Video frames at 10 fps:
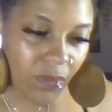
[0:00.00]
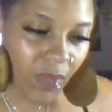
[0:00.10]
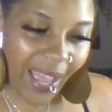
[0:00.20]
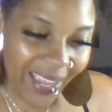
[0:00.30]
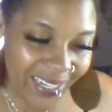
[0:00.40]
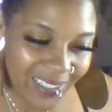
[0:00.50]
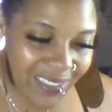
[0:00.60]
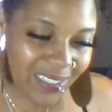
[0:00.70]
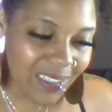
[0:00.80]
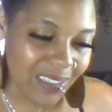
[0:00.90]

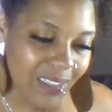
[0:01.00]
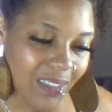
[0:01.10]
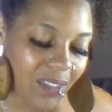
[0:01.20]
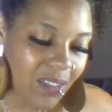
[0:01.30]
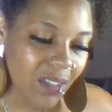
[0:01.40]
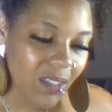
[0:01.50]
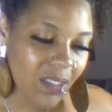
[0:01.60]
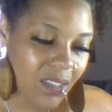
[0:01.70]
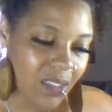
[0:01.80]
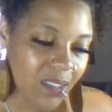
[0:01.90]
height,
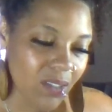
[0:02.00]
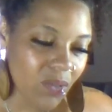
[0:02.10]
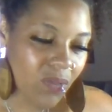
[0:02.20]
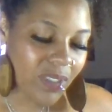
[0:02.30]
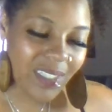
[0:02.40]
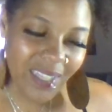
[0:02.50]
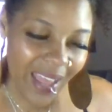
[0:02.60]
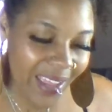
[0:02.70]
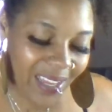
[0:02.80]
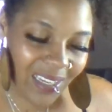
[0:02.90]

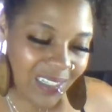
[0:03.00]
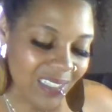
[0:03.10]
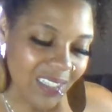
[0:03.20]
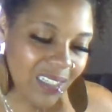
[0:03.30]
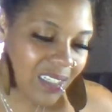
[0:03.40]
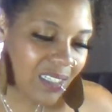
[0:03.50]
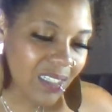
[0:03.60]
size.